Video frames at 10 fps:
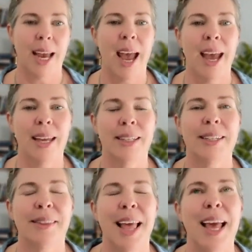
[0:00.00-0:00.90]

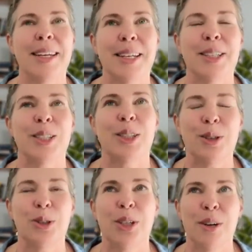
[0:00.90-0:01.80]
And that is
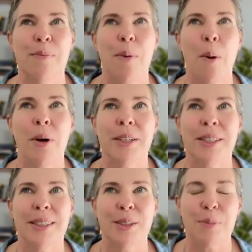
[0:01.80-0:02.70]
such an
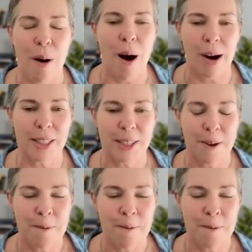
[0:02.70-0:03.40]
important part.